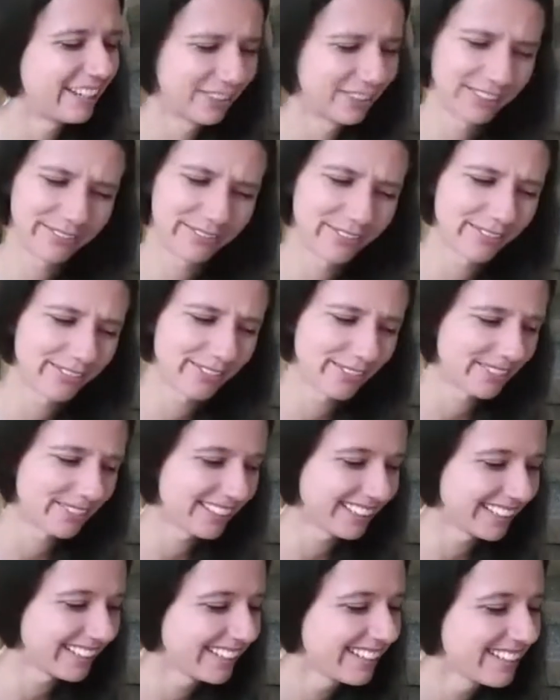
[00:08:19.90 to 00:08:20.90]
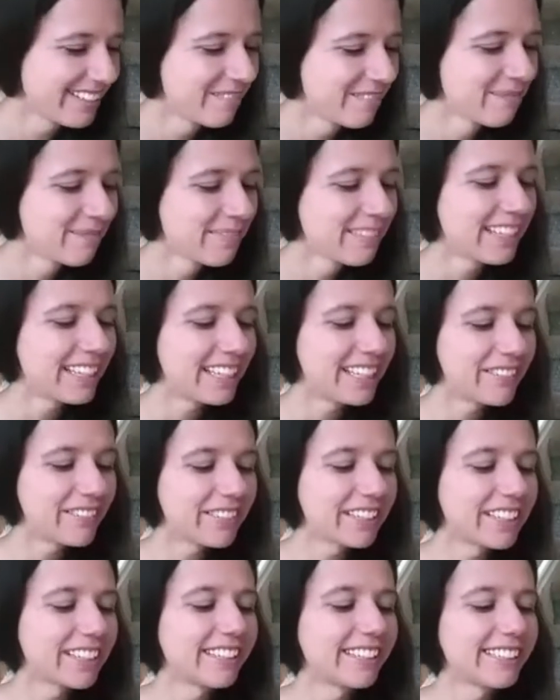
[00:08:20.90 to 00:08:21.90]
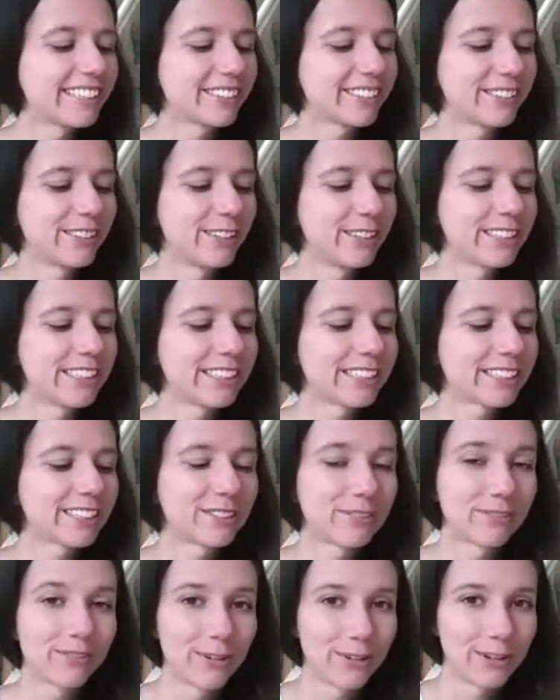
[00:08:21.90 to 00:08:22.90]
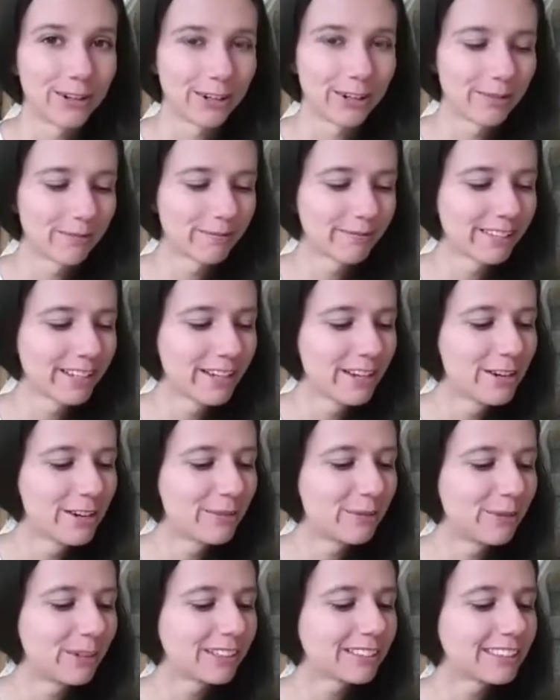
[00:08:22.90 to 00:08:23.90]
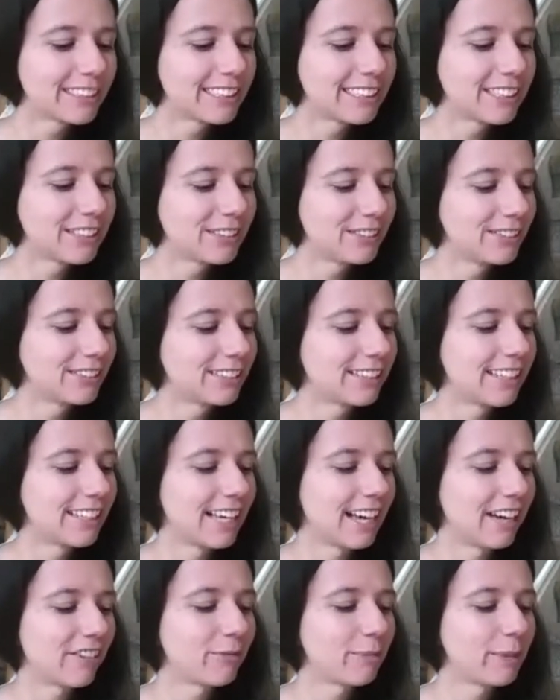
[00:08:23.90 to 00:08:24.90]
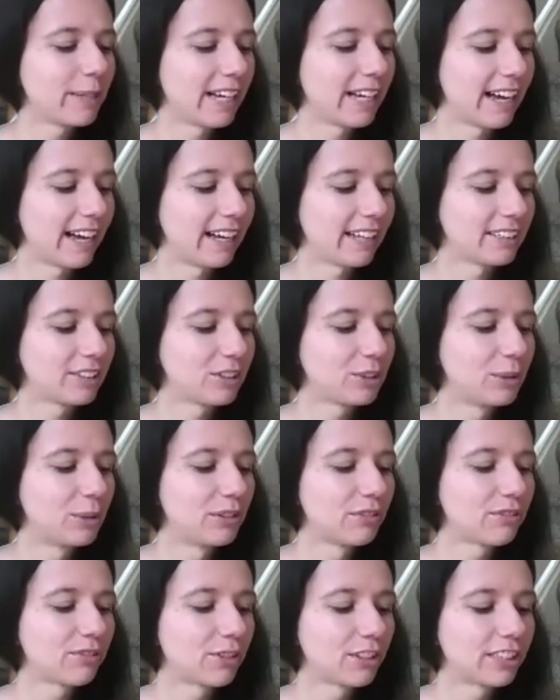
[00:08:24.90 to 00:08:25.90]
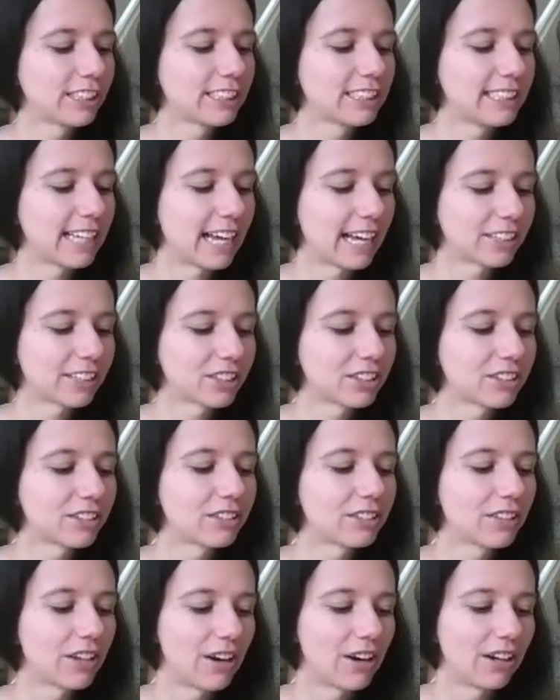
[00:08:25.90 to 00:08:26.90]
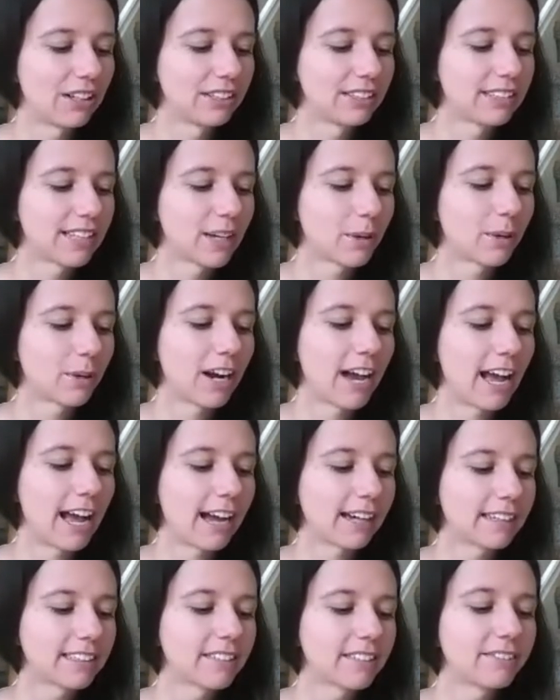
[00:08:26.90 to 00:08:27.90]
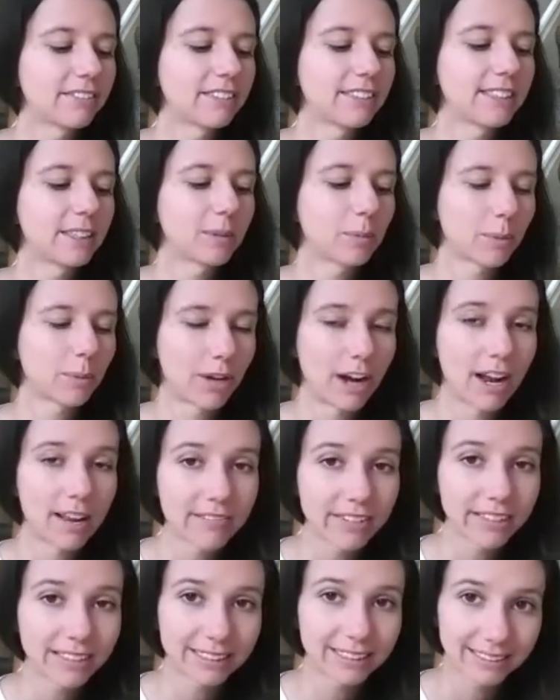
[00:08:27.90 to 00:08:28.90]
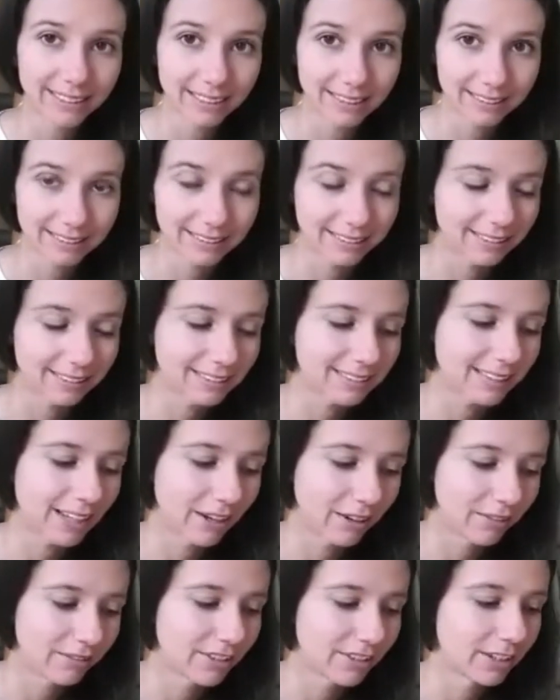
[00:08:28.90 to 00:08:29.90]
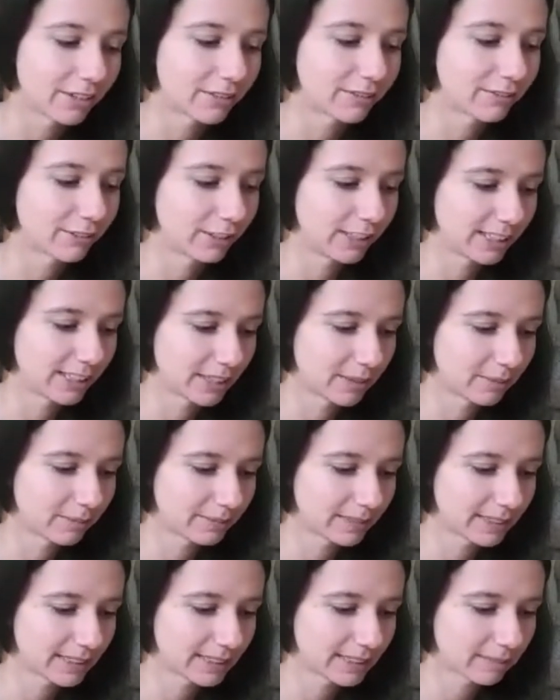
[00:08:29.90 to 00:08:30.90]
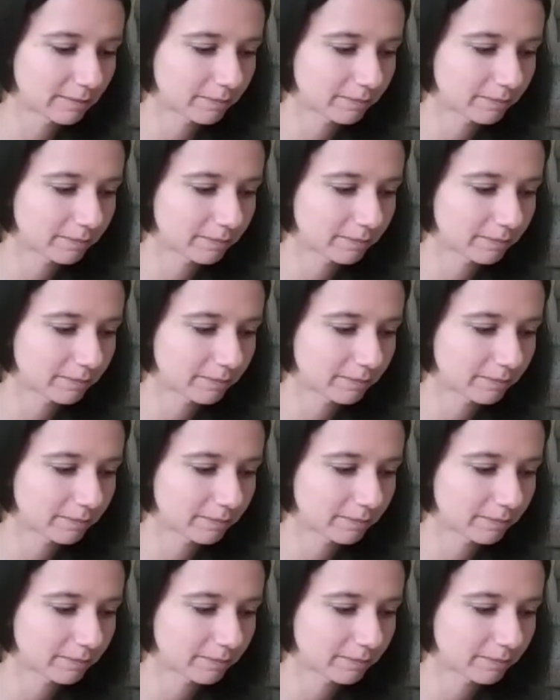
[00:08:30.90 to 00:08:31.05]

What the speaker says: Area 51? Even in its earliest form, Wilson used the FBI to enforce national laws that were actively depriving citizens of their freedoms.